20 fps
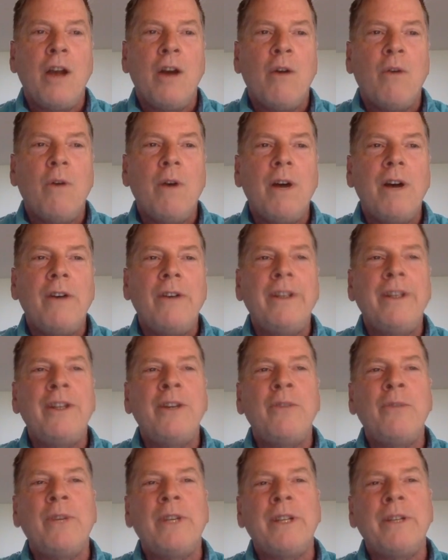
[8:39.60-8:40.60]
Well,
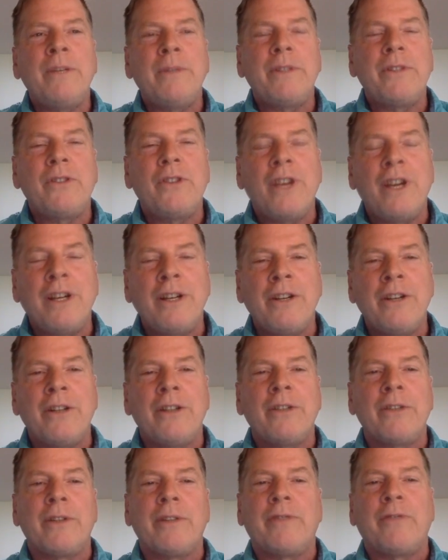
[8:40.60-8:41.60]
when I was
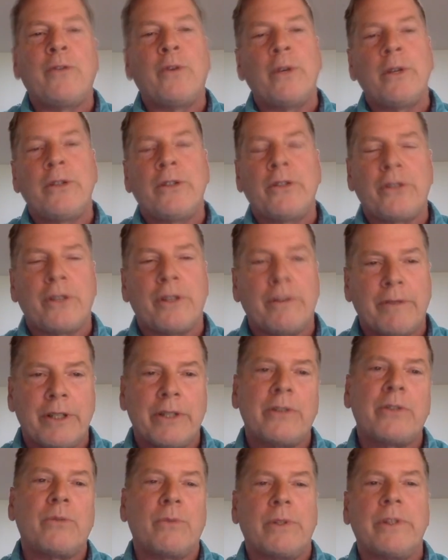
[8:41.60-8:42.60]
younger, the Forest
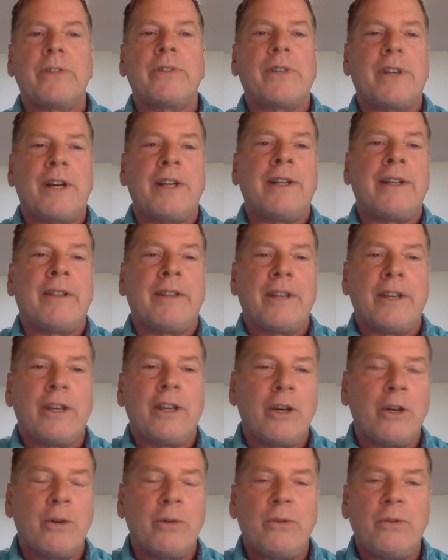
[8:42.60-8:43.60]
Service was kind of the
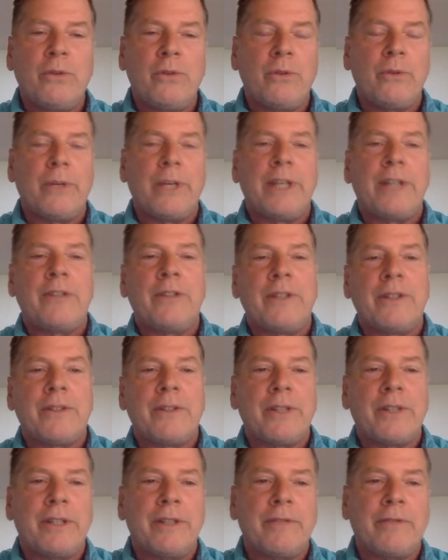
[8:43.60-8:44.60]
go-to
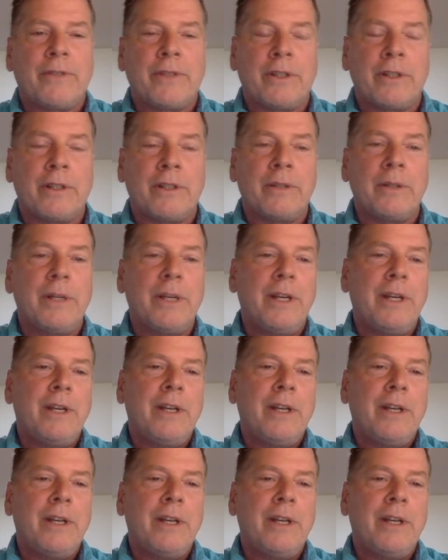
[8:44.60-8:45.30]
agency for